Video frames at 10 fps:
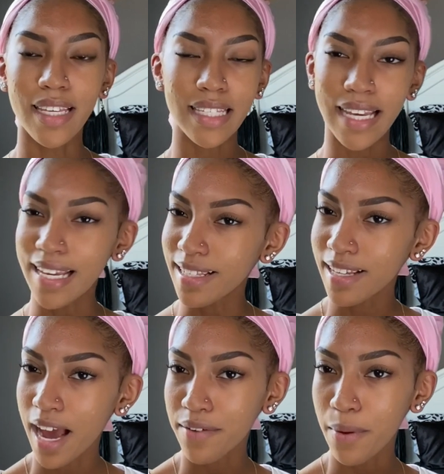this is
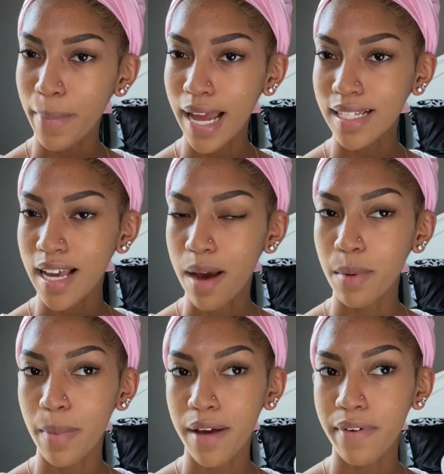kind of a bad time
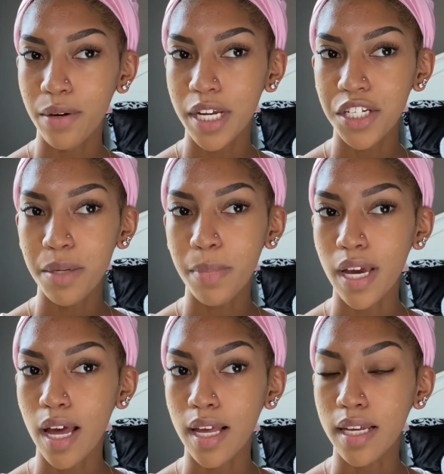to buy foundation
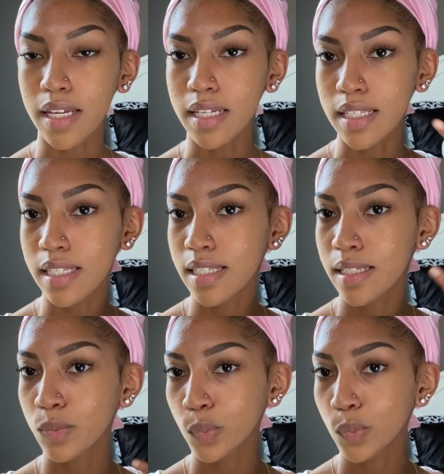because